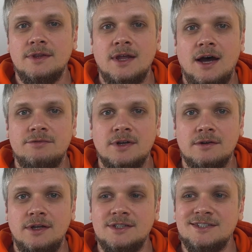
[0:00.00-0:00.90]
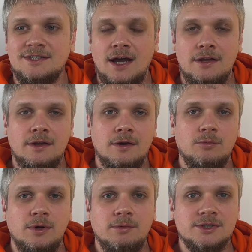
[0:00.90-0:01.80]
after it's done,
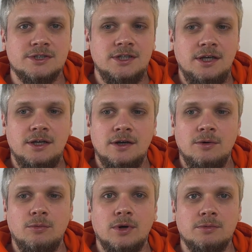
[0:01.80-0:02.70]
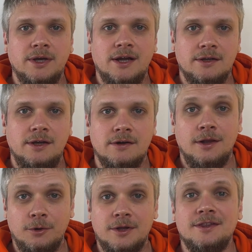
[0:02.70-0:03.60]
we will see what we got here.
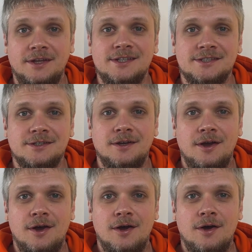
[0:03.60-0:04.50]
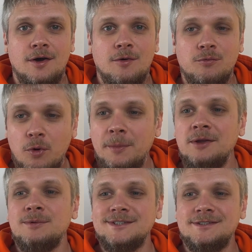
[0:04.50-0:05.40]
Look at this.
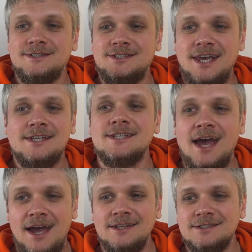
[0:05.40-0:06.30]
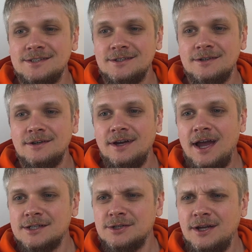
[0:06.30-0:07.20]
Woman with 6 hands.
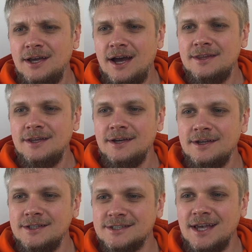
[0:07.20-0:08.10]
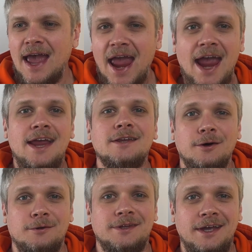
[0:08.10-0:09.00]
Actually, I think it's 8
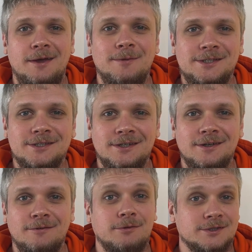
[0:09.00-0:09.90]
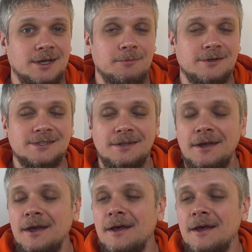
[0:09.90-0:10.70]
on the image for some reason.